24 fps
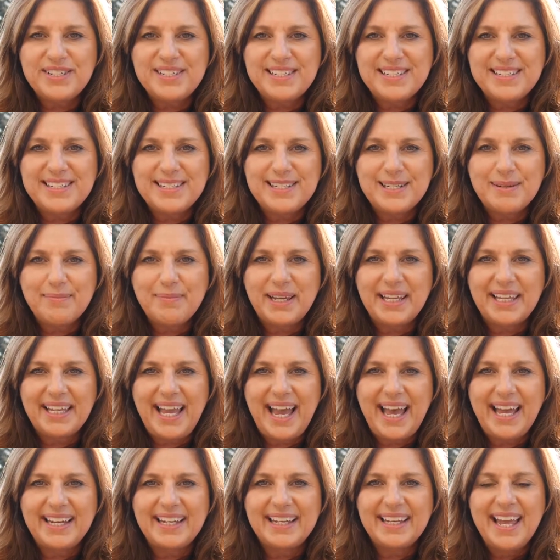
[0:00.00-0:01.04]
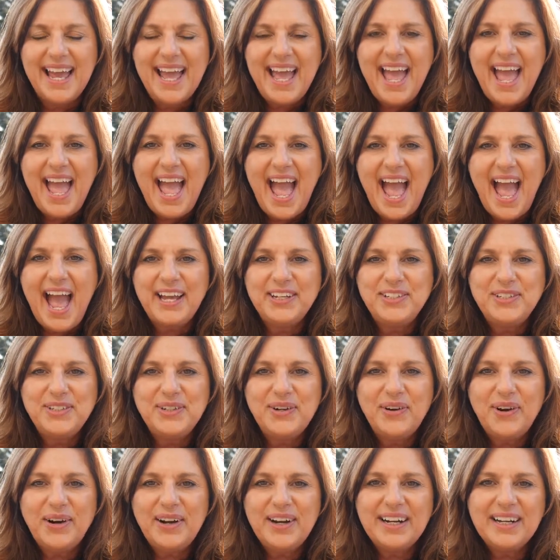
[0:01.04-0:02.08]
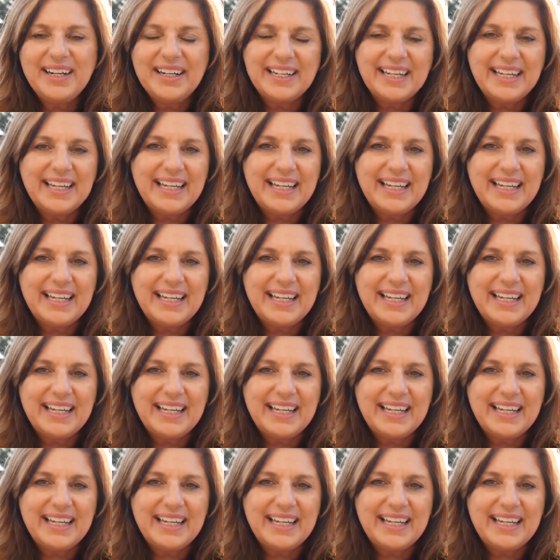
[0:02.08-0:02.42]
system again, and your